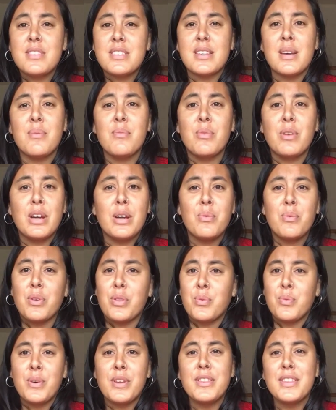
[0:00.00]
somewhere
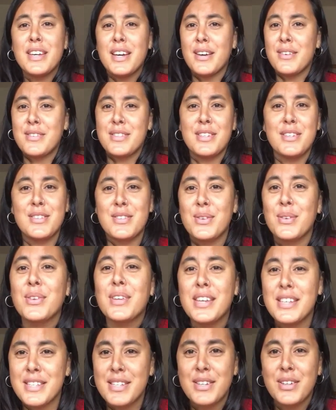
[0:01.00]
with 1,000,
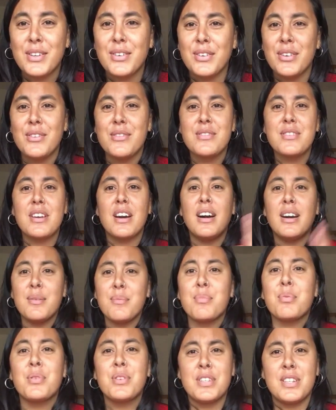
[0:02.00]
2,000 euros,
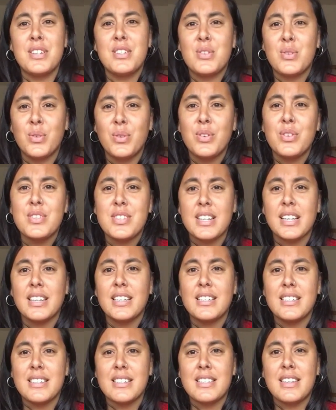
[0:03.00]
I'm pretty sure New
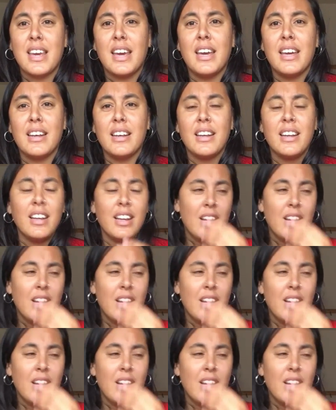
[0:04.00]
Zealanders can.